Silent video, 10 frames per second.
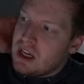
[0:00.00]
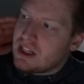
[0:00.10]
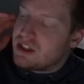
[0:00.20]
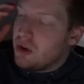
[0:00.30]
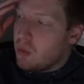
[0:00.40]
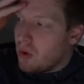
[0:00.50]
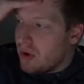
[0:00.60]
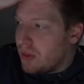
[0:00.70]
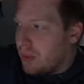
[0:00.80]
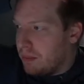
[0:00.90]

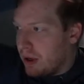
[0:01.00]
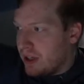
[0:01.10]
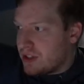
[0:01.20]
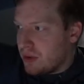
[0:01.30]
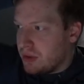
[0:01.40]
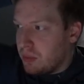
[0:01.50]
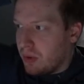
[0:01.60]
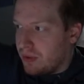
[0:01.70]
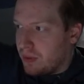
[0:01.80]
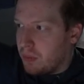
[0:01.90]
worth, but it's only
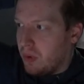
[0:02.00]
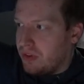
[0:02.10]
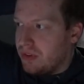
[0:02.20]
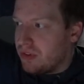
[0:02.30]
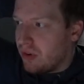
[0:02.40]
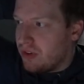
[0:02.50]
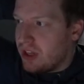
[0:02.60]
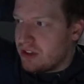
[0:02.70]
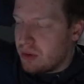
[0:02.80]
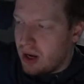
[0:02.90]
worth once you start to get
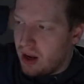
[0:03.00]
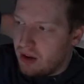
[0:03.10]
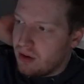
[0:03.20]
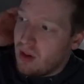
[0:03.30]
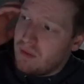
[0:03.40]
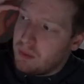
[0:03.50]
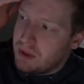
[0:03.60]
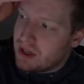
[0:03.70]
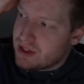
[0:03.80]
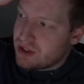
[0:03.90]
to a higher level,
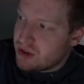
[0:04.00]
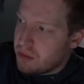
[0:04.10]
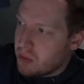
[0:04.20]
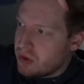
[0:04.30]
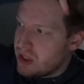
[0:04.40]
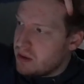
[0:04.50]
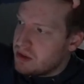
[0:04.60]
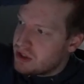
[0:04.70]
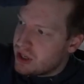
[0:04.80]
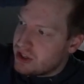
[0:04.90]
because the Stoneborn's damage
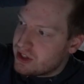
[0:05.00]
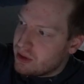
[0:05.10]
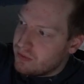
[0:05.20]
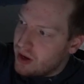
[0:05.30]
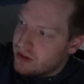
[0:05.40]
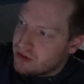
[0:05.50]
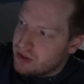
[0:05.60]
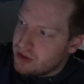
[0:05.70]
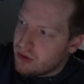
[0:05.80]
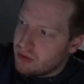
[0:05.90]
is going to scale faster than
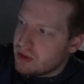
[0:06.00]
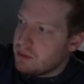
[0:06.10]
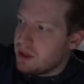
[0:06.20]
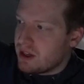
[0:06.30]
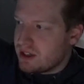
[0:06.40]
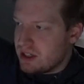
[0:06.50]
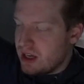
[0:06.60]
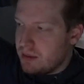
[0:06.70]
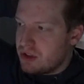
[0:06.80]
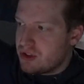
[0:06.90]
your own DPS's
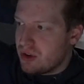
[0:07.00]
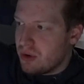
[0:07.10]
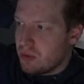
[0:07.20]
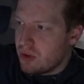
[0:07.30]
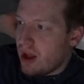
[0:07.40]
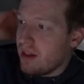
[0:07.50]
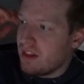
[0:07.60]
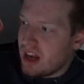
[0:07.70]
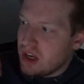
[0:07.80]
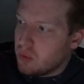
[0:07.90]
damage. So
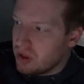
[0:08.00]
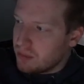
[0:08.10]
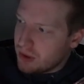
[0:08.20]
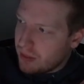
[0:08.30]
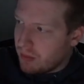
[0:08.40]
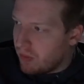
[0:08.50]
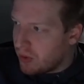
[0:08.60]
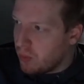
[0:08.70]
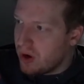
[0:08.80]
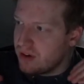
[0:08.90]
that equilibrium of like
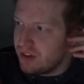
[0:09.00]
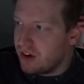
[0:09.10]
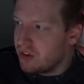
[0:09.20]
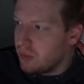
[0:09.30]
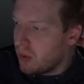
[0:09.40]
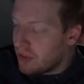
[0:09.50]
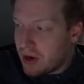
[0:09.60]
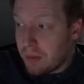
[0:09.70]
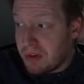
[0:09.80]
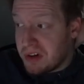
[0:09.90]
where it's actually worth, I
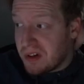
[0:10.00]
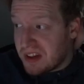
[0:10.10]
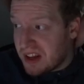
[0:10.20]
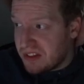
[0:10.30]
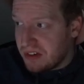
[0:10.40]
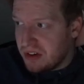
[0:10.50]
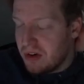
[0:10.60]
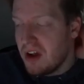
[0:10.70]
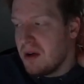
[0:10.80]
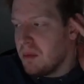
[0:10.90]
don't really know the answer to.
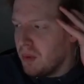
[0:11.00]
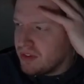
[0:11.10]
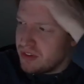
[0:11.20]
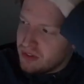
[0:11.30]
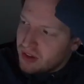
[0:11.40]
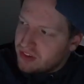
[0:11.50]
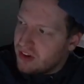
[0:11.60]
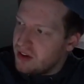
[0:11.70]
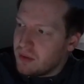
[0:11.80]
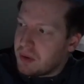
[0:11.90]
But let's
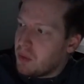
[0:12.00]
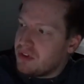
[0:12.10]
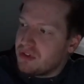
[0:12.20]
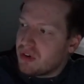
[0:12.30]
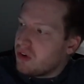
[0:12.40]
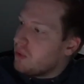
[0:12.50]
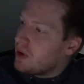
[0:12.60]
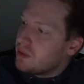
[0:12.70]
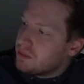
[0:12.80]
say like once you start doing